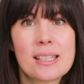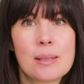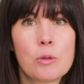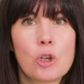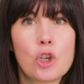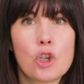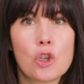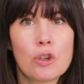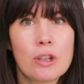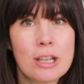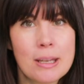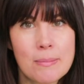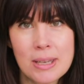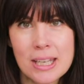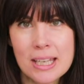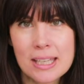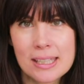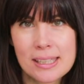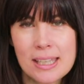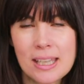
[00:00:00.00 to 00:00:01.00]
some
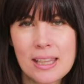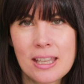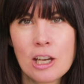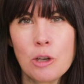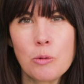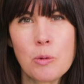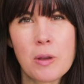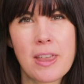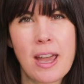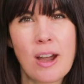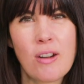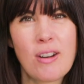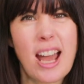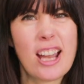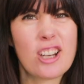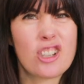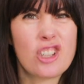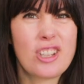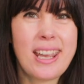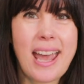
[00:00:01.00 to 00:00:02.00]
creaminess in there without
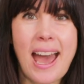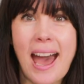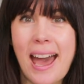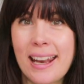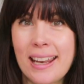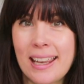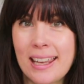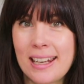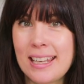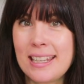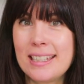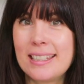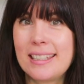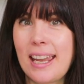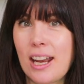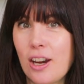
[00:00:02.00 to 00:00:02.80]
actually adding any